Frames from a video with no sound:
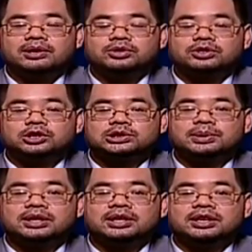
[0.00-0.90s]
But it was
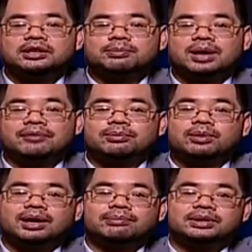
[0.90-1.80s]
ultimately the
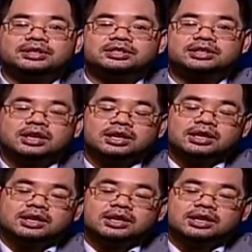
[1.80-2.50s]
Prophet Muhammad's